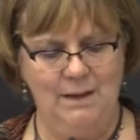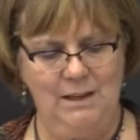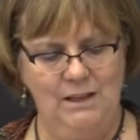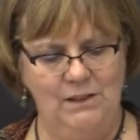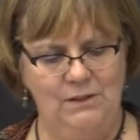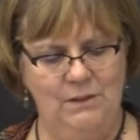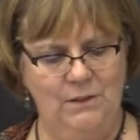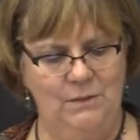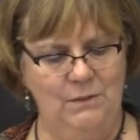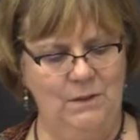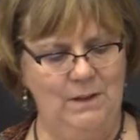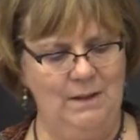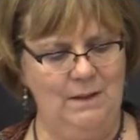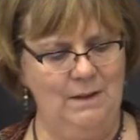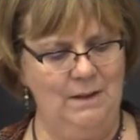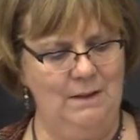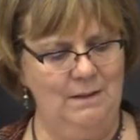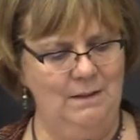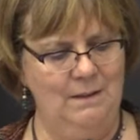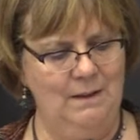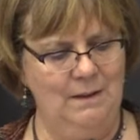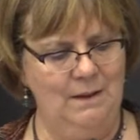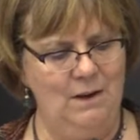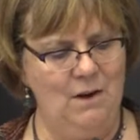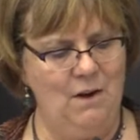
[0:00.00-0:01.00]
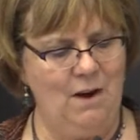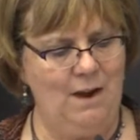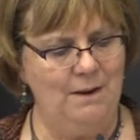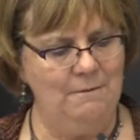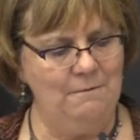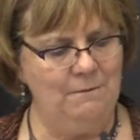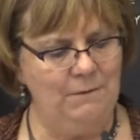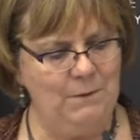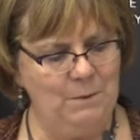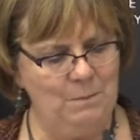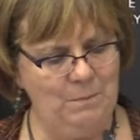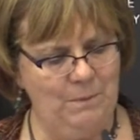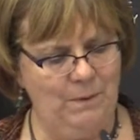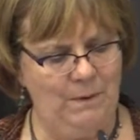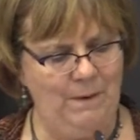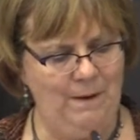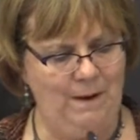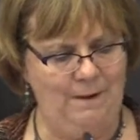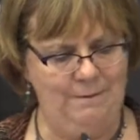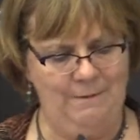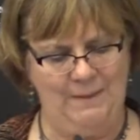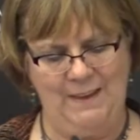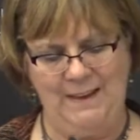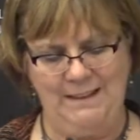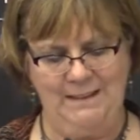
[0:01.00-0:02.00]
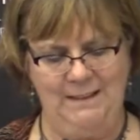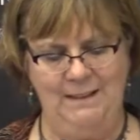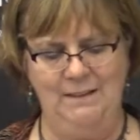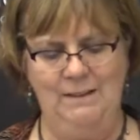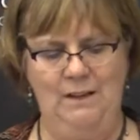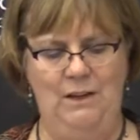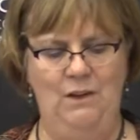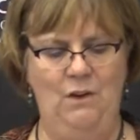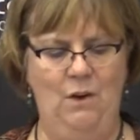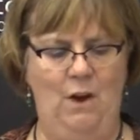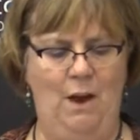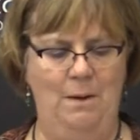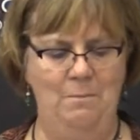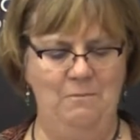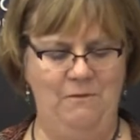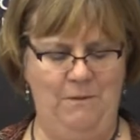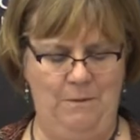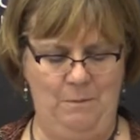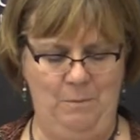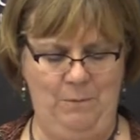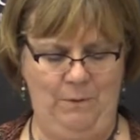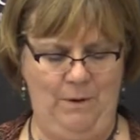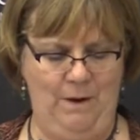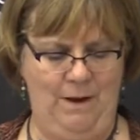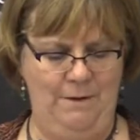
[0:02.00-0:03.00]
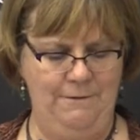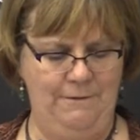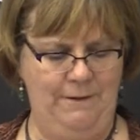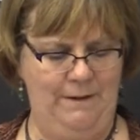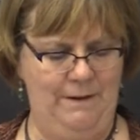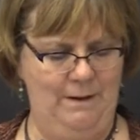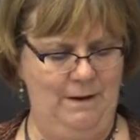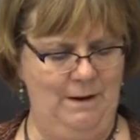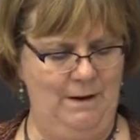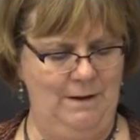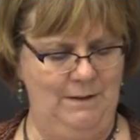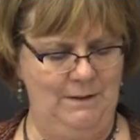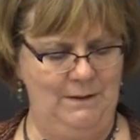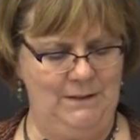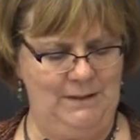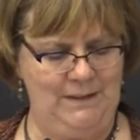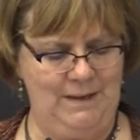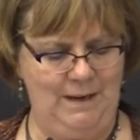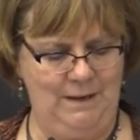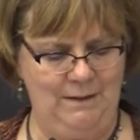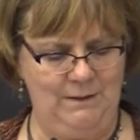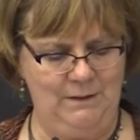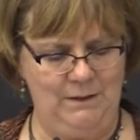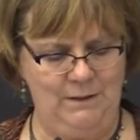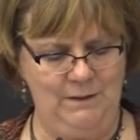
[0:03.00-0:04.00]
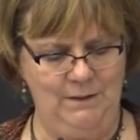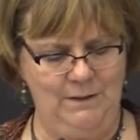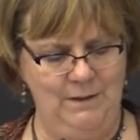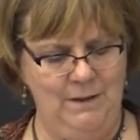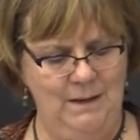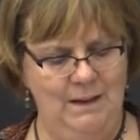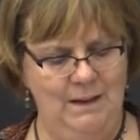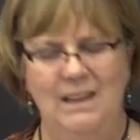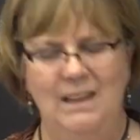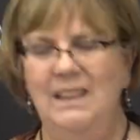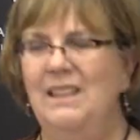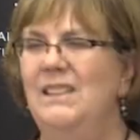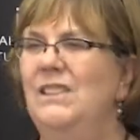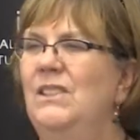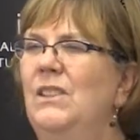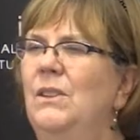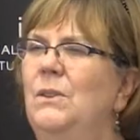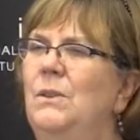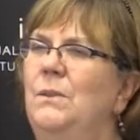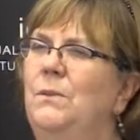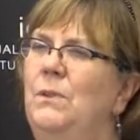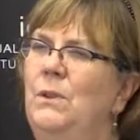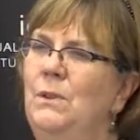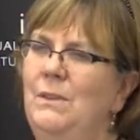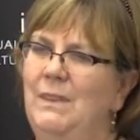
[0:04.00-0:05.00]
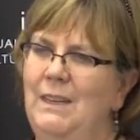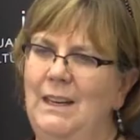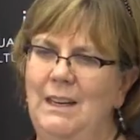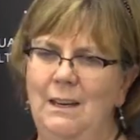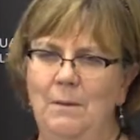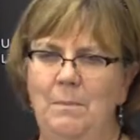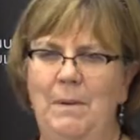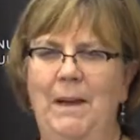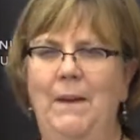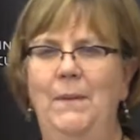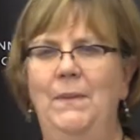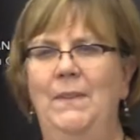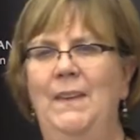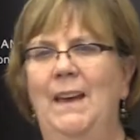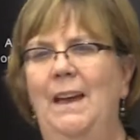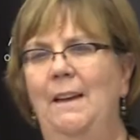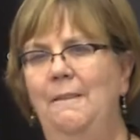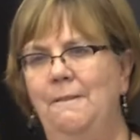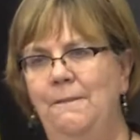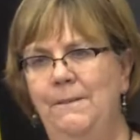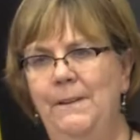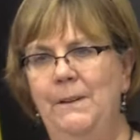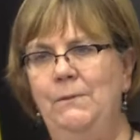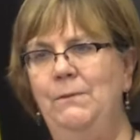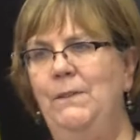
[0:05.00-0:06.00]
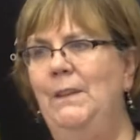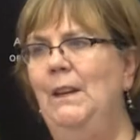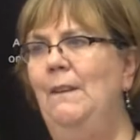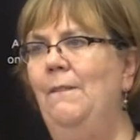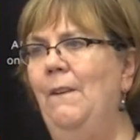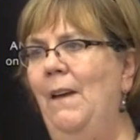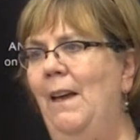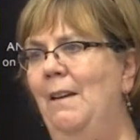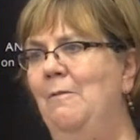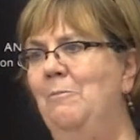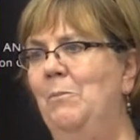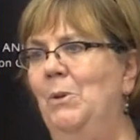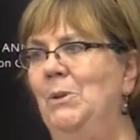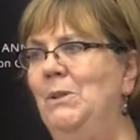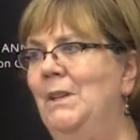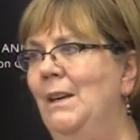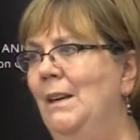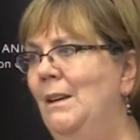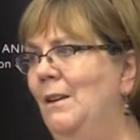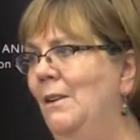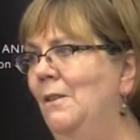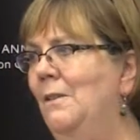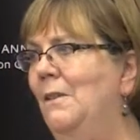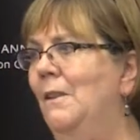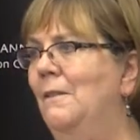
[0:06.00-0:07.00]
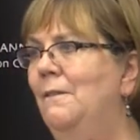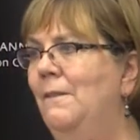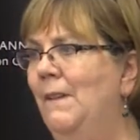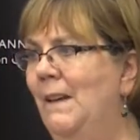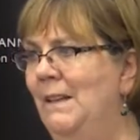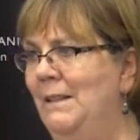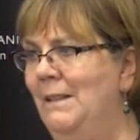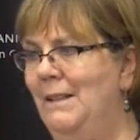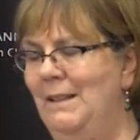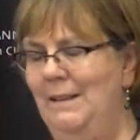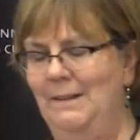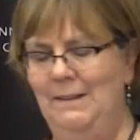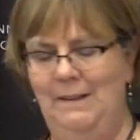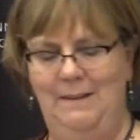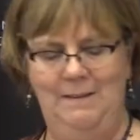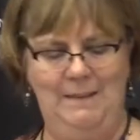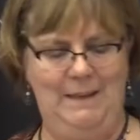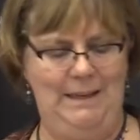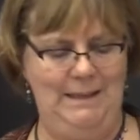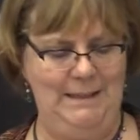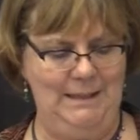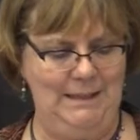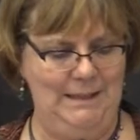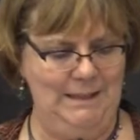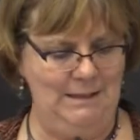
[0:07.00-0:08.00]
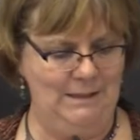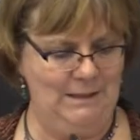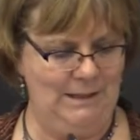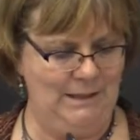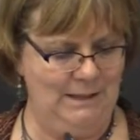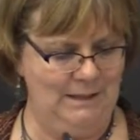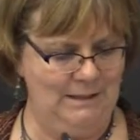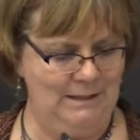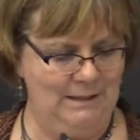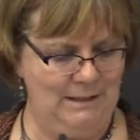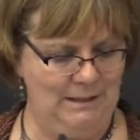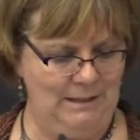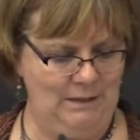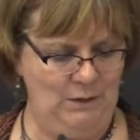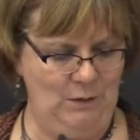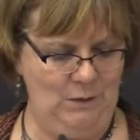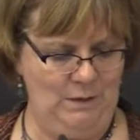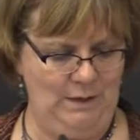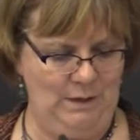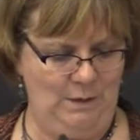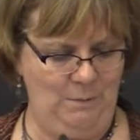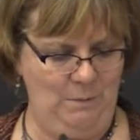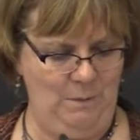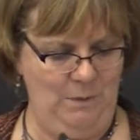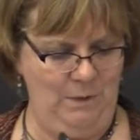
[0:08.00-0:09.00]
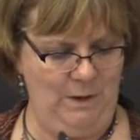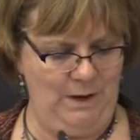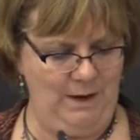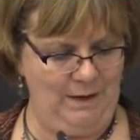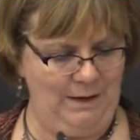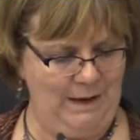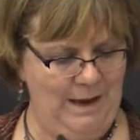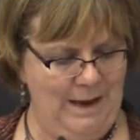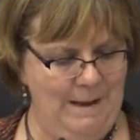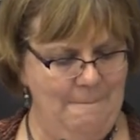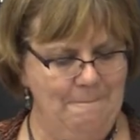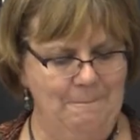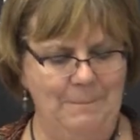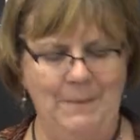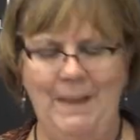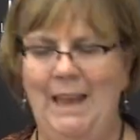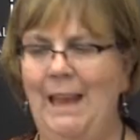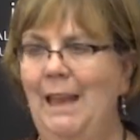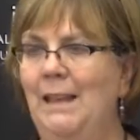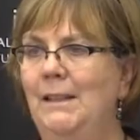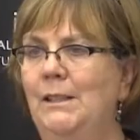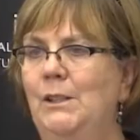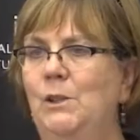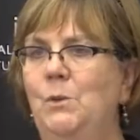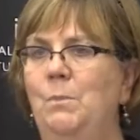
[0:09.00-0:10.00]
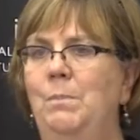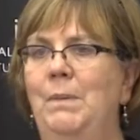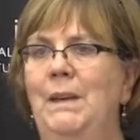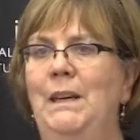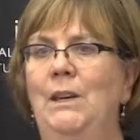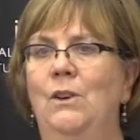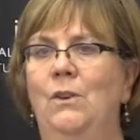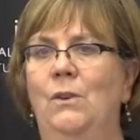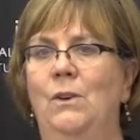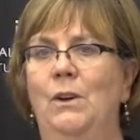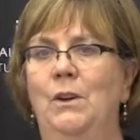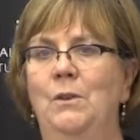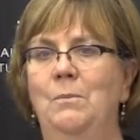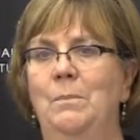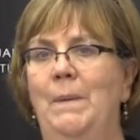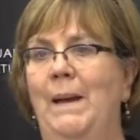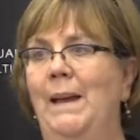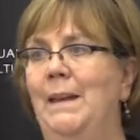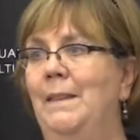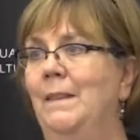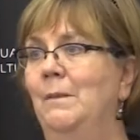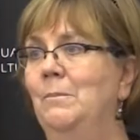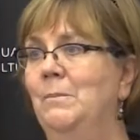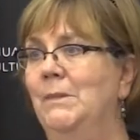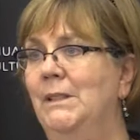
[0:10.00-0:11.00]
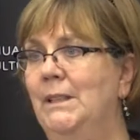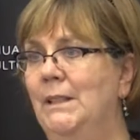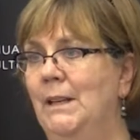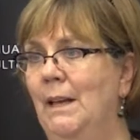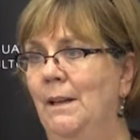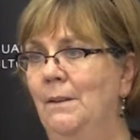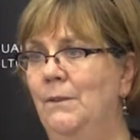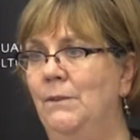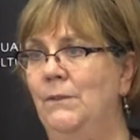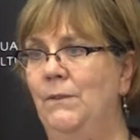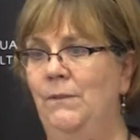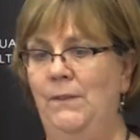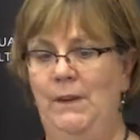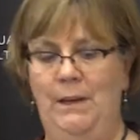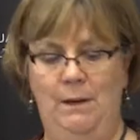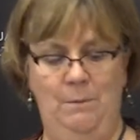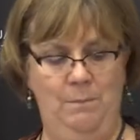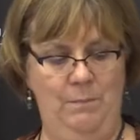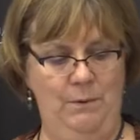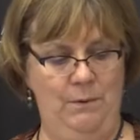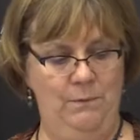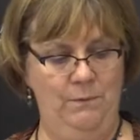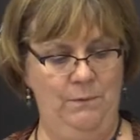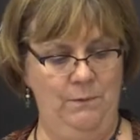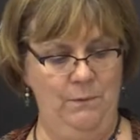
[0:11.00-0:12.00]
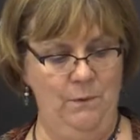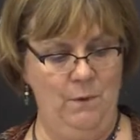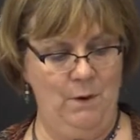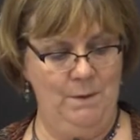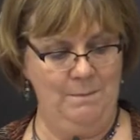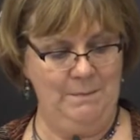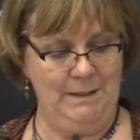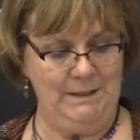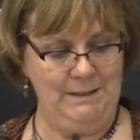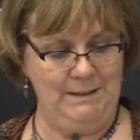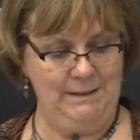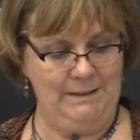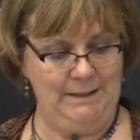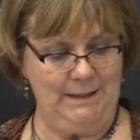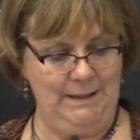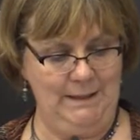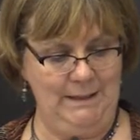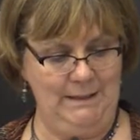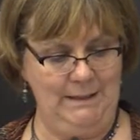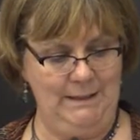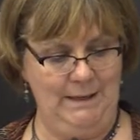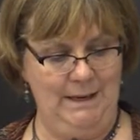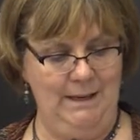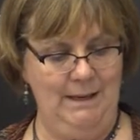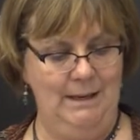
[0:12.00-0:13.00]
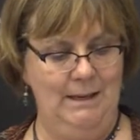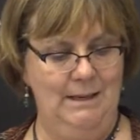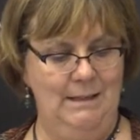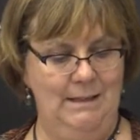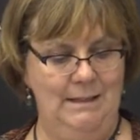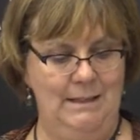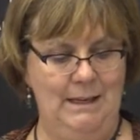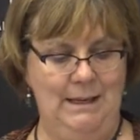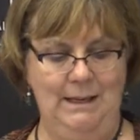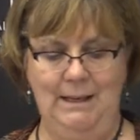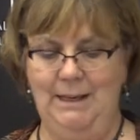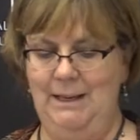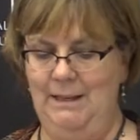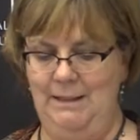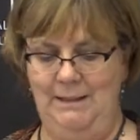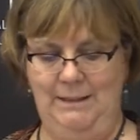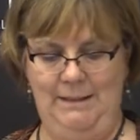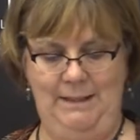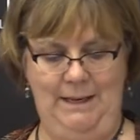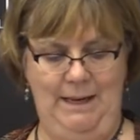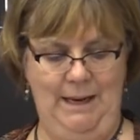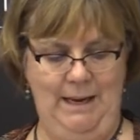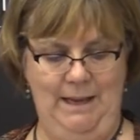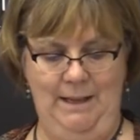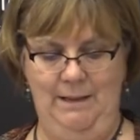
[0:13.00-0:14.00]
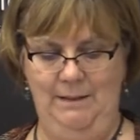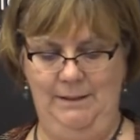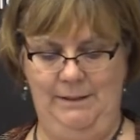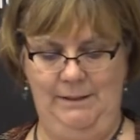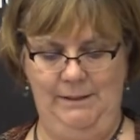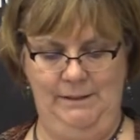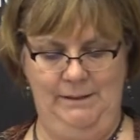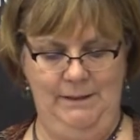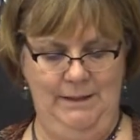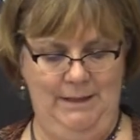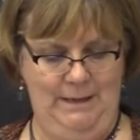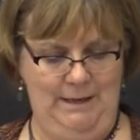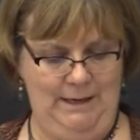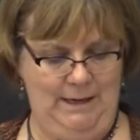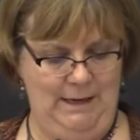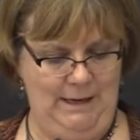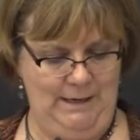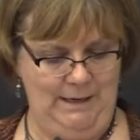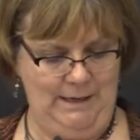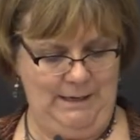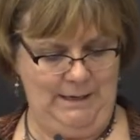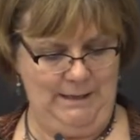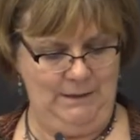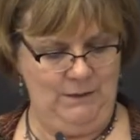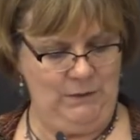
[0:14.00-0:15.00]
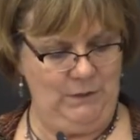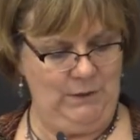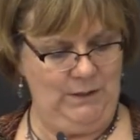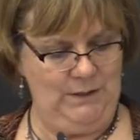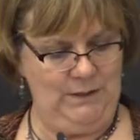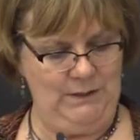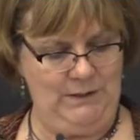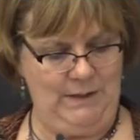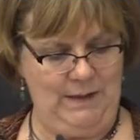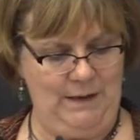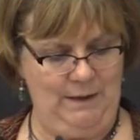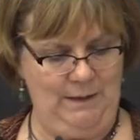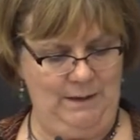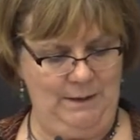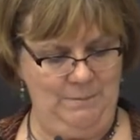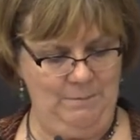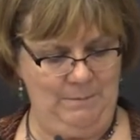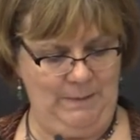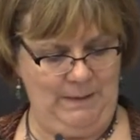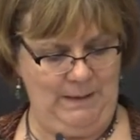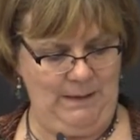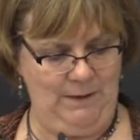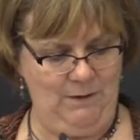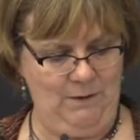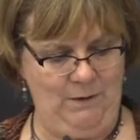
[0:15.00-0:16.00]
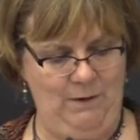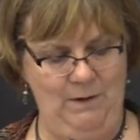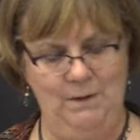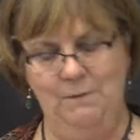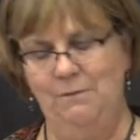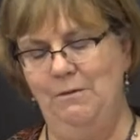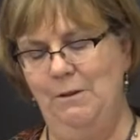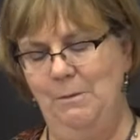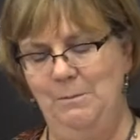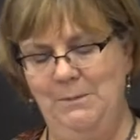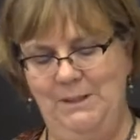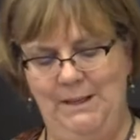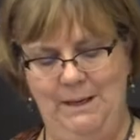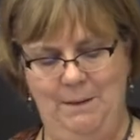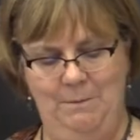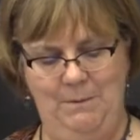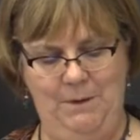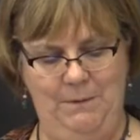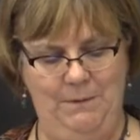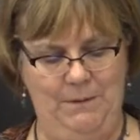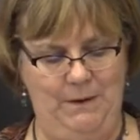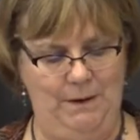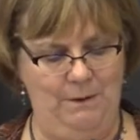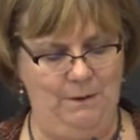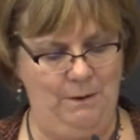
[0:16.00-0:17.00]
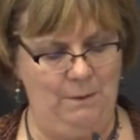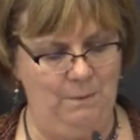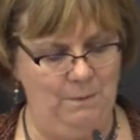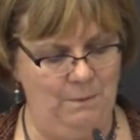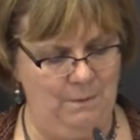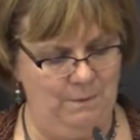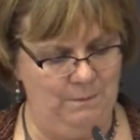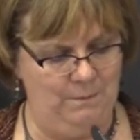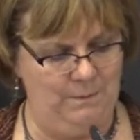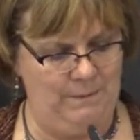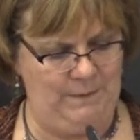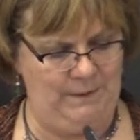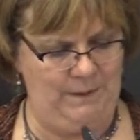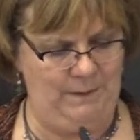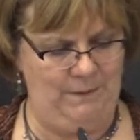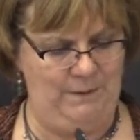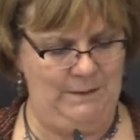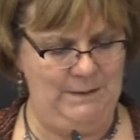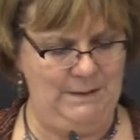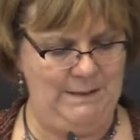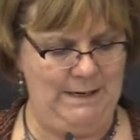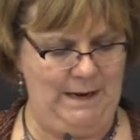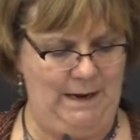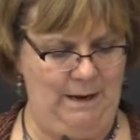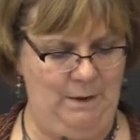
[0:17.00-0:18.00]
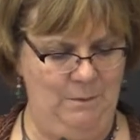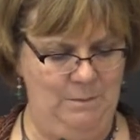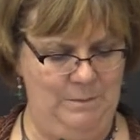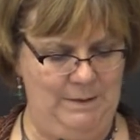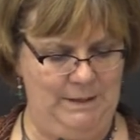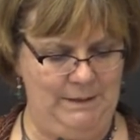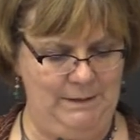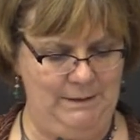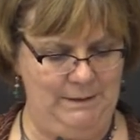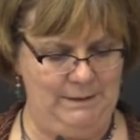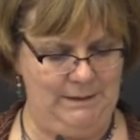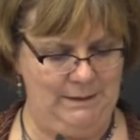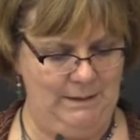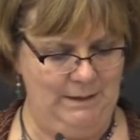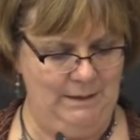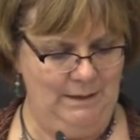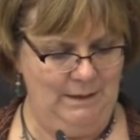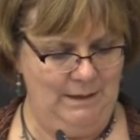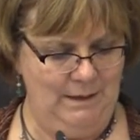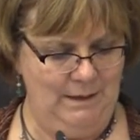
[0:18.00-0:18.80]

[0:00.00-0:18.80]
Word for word: So in the non-for-profit, that's in the non-for-profit arts sector. So if you think about that, 55% of the funding that they need to continue their work has to be earned by themselves via performances, ticket sales, and interest that can be earned from some of their, their endowments.